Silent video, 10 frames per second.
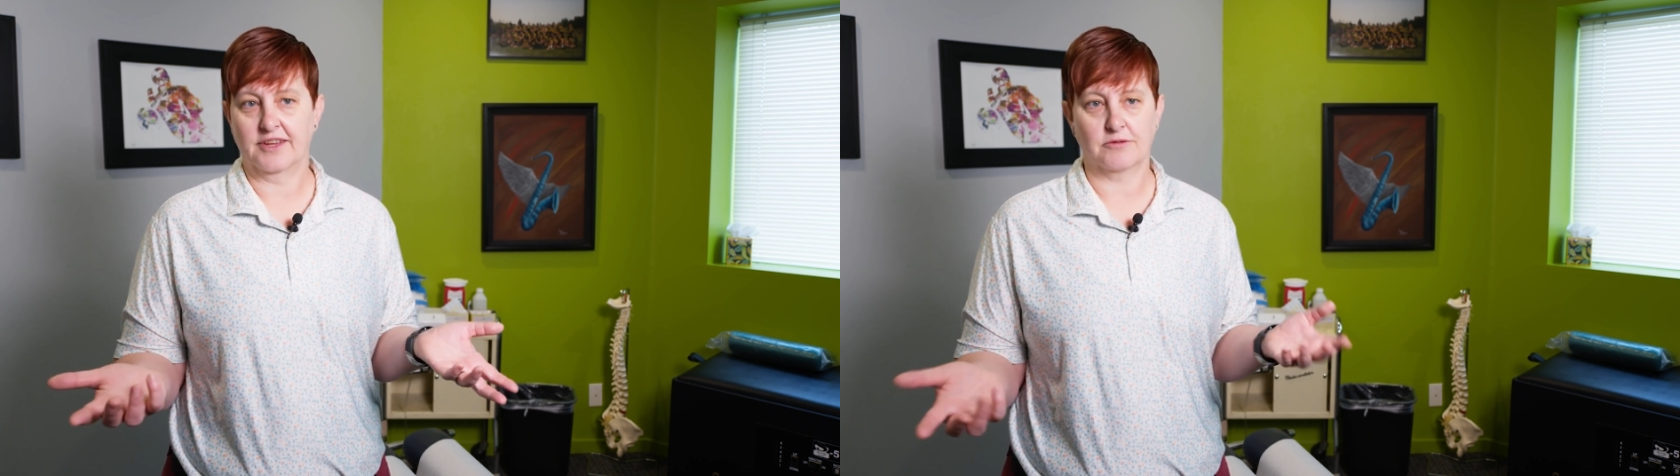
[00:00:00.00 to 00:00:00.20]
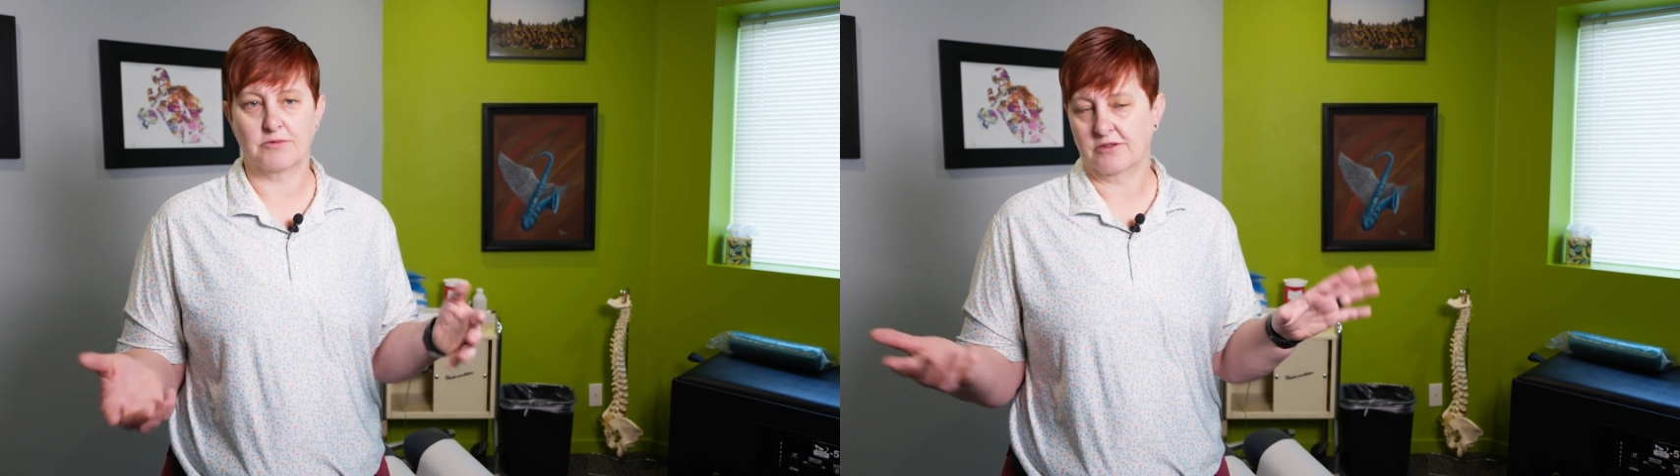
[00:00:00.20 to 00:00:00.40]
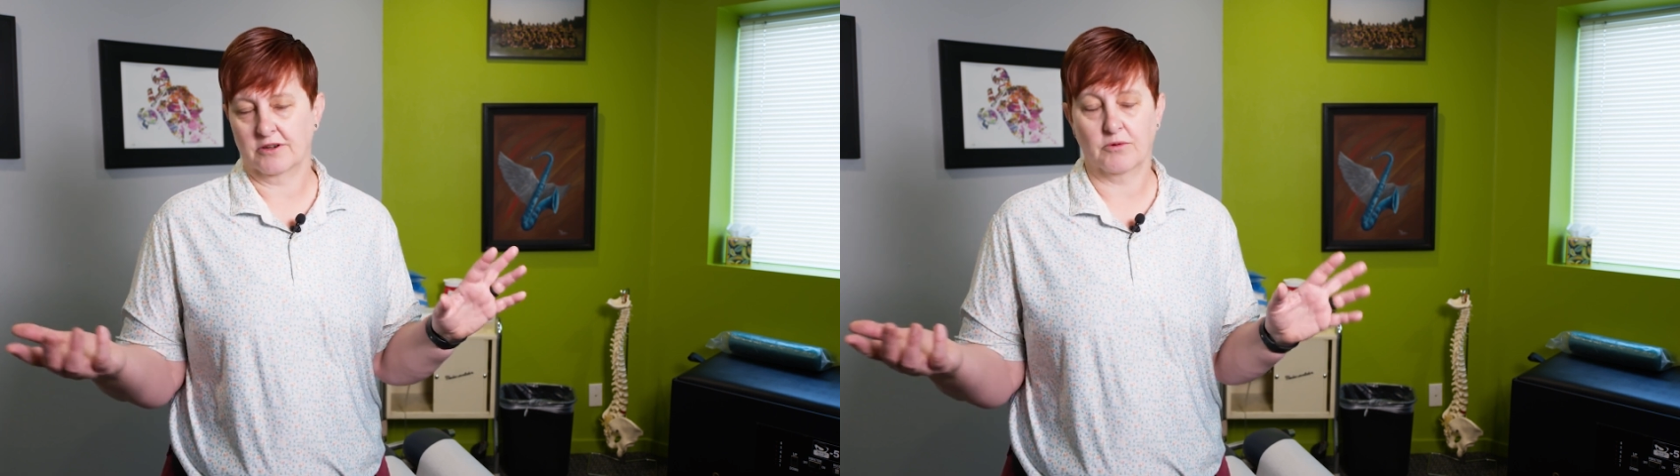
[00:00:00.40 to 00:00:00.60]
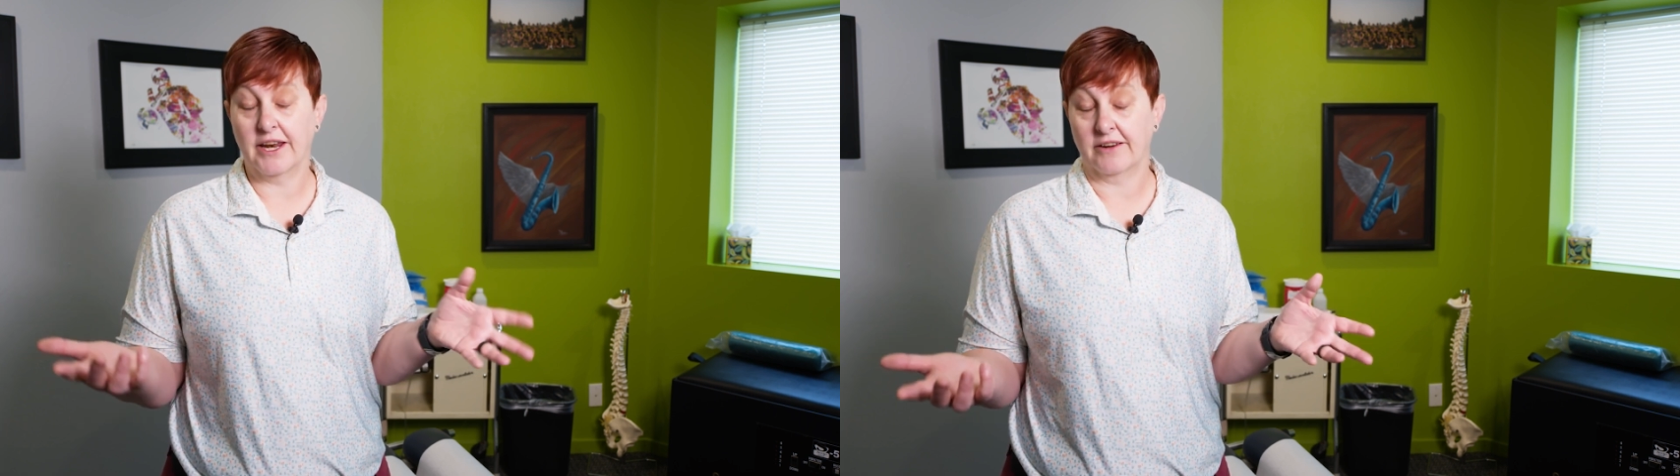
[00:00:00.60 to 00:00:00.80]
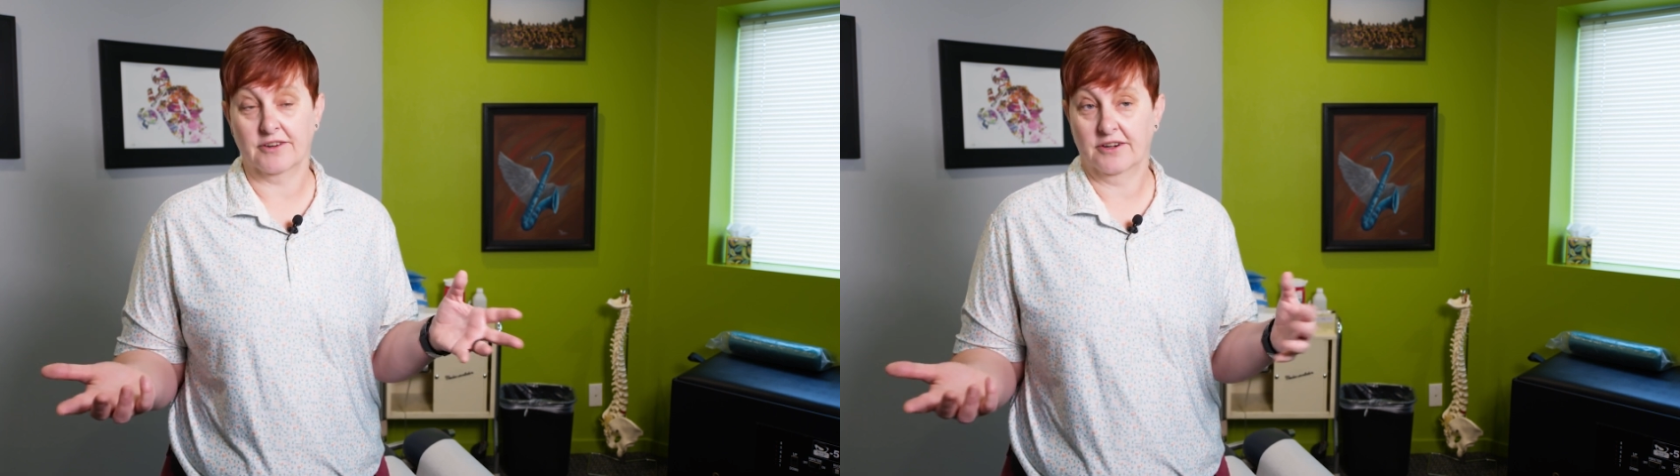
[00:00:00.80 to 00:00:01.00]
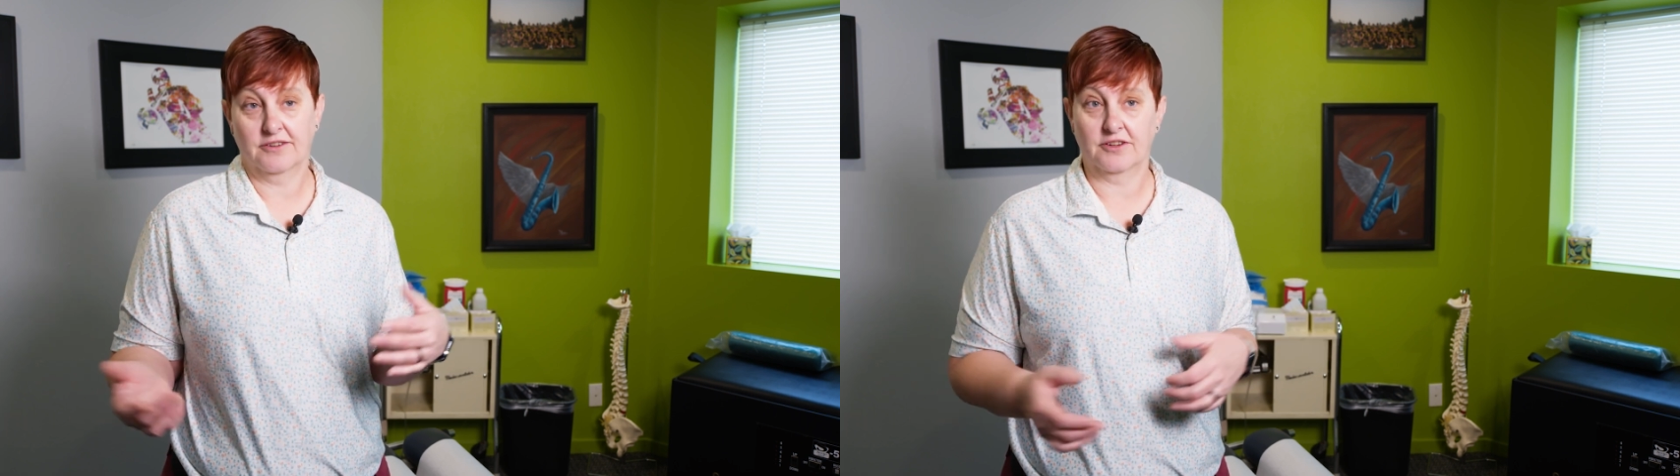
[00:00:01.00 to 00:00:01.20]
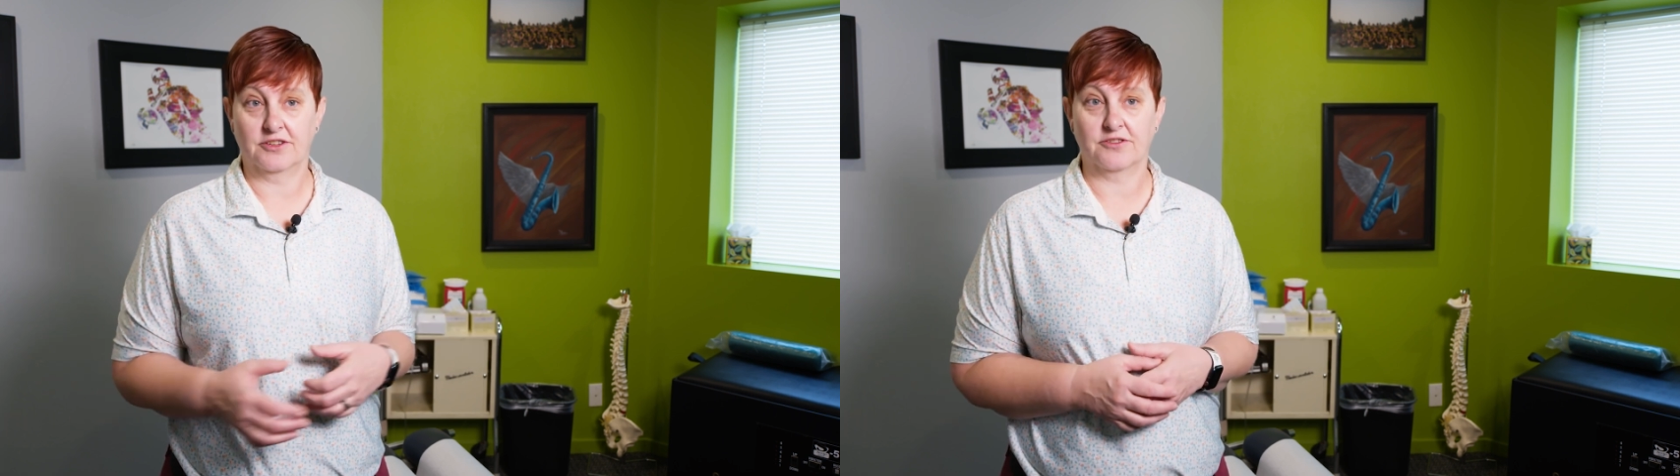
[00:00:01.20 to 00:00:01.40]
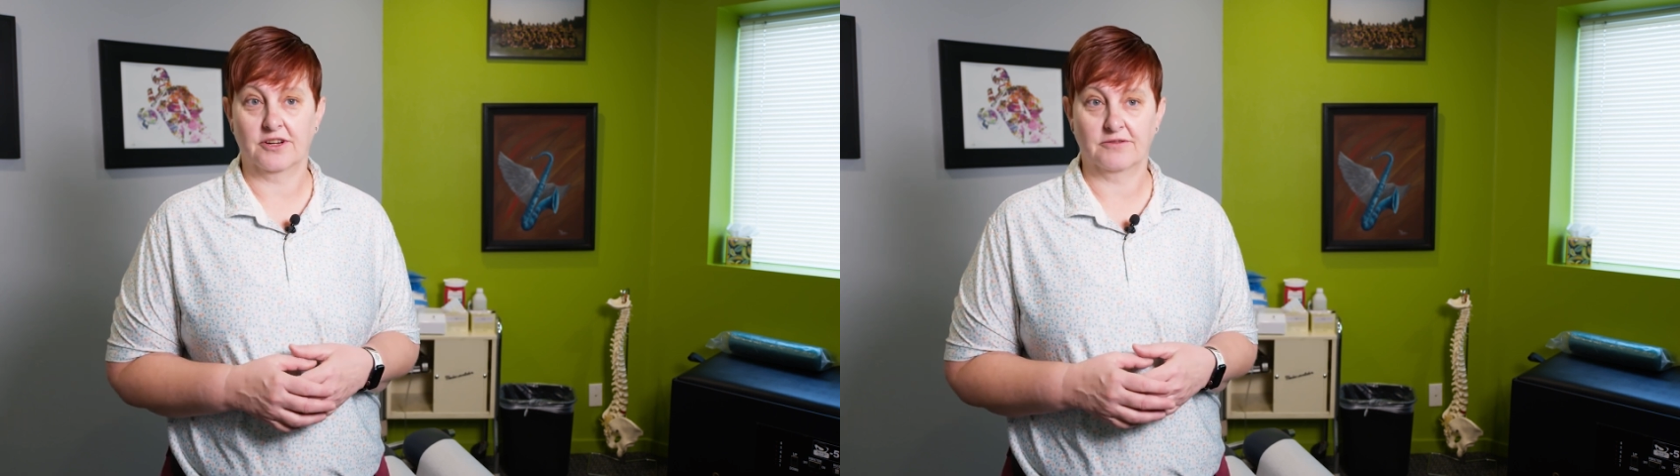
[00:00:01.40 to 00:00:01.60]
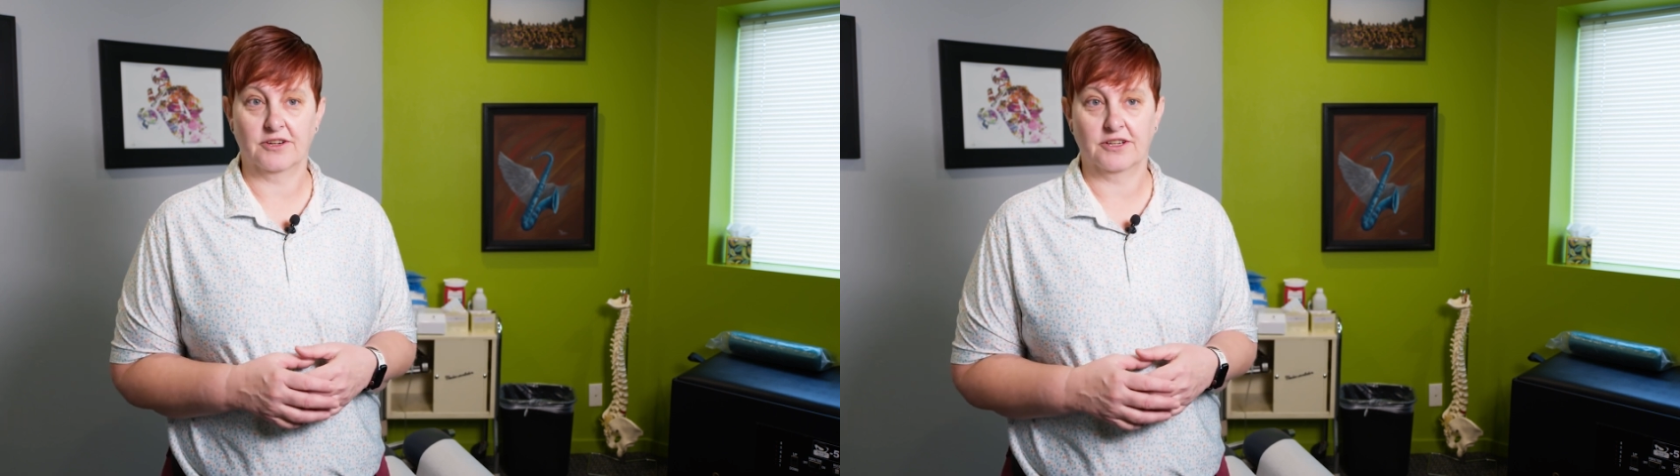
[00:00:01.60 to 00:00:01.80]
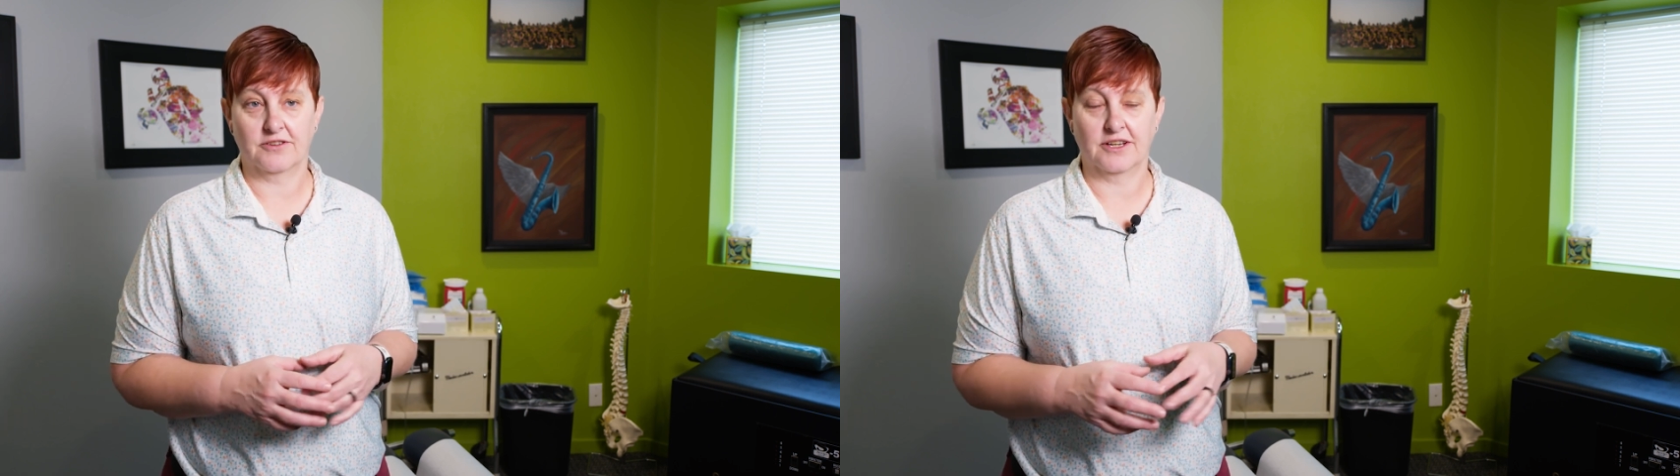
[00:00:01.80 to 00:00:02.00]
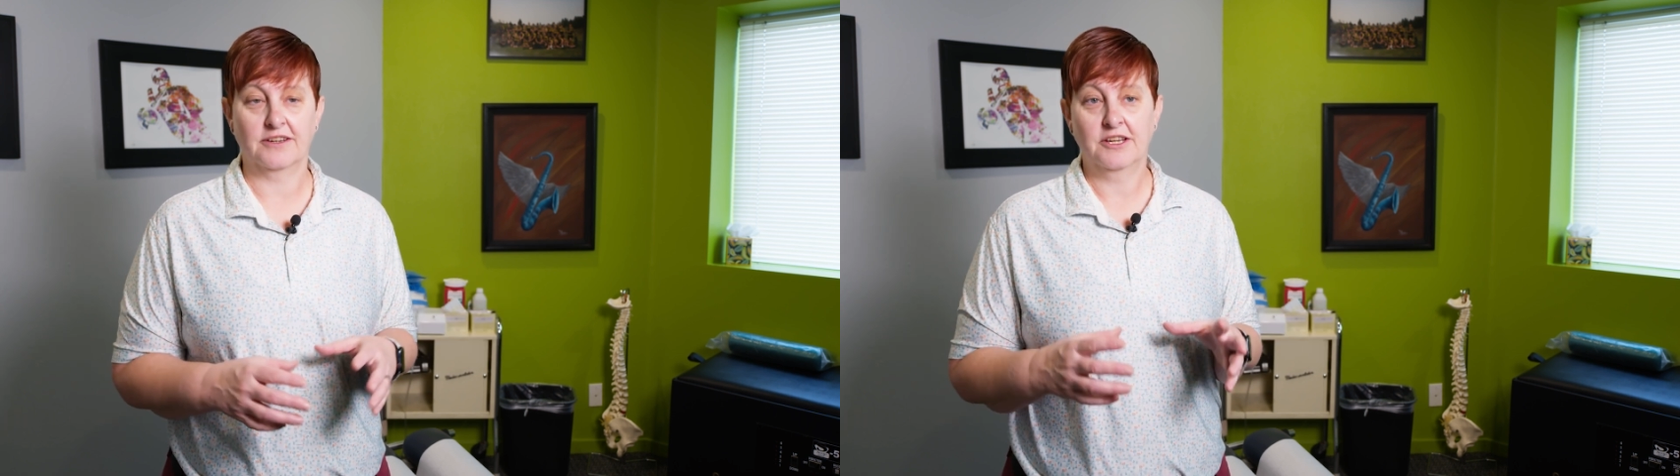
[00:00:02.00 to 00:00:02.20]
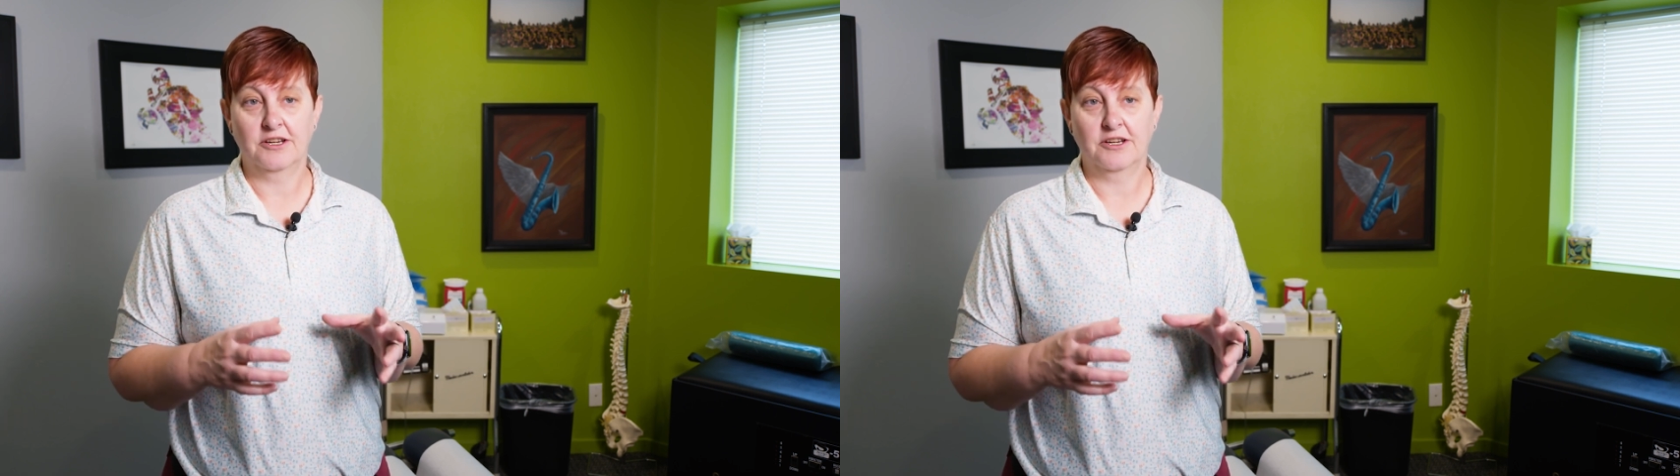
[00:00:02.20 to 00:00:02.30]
elbow or whatever joint we're doing.